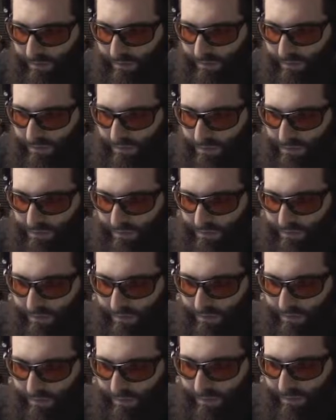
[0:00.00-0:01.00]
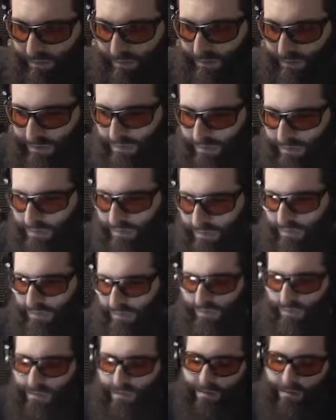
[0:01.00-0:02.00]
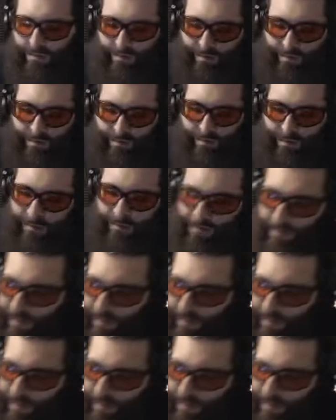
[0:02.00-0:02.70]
[no speech]